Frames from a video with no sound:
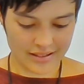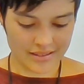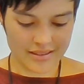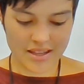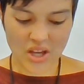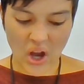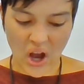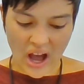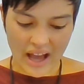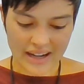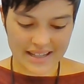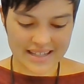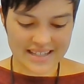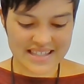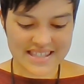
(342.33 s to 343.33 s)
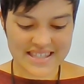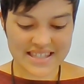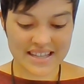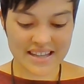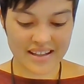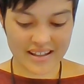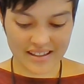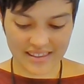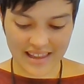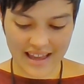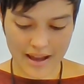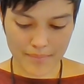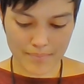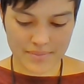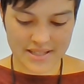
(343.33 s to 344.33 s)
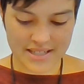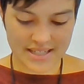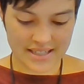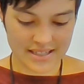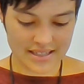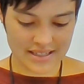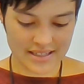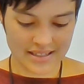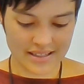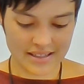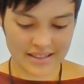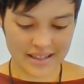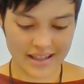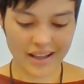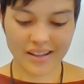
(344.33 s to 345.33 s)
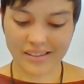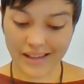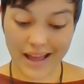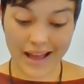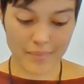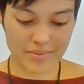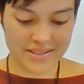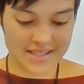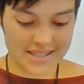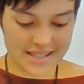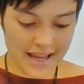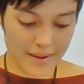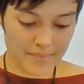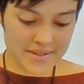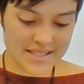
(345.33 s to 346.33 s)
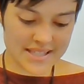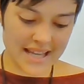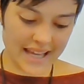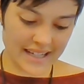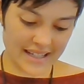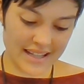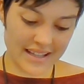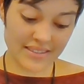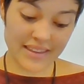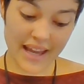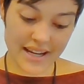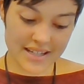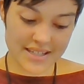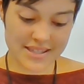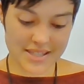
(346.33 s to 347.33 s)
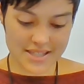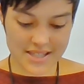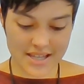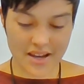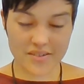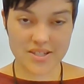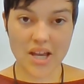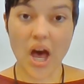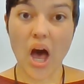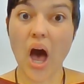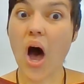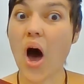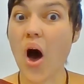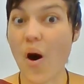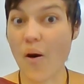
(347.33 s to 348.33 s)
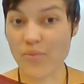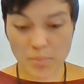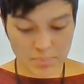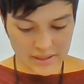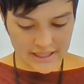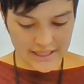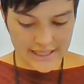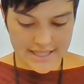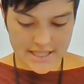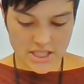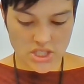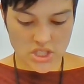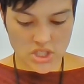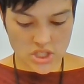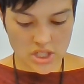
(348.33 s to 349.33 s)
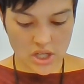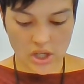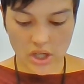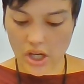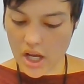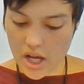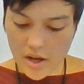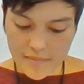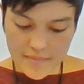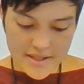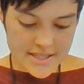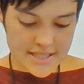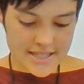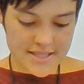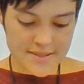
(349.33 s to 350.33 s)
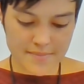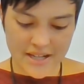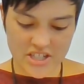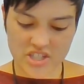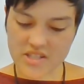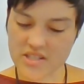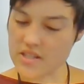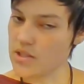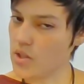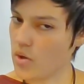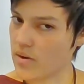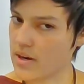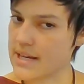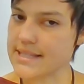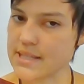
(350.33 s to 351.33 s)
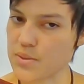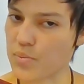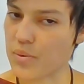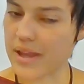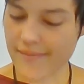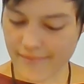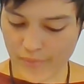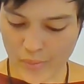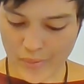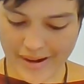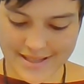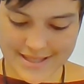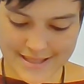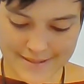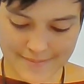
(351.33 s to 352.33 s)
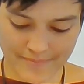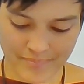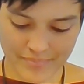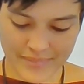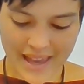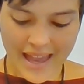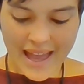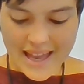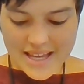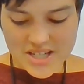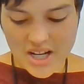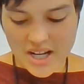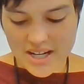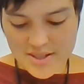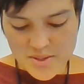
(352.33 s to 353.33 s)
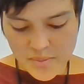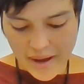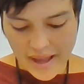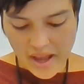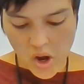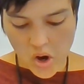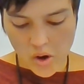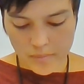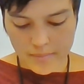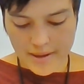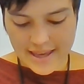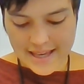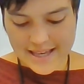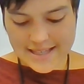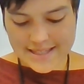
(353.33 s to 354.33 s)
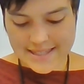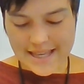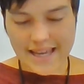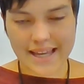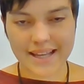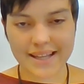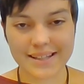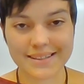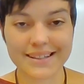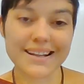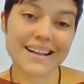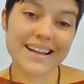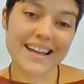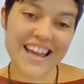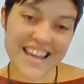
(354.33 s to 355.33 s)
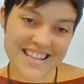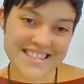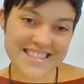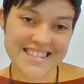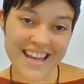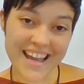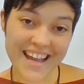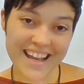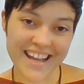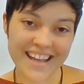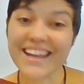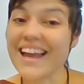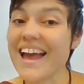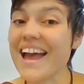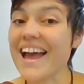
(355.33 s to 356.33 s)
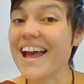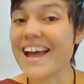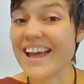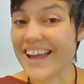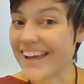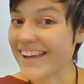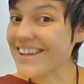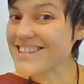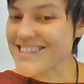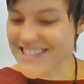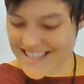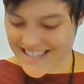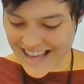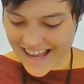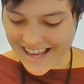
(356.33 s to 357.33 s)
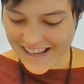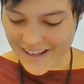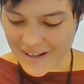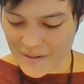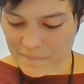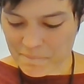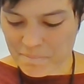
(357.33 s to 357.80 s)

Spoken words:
The audience clapped and clapped. Sam decided he liked the sound of applause almost as much as Laura's sweet voice. And on his way home, he sang and sang and sang.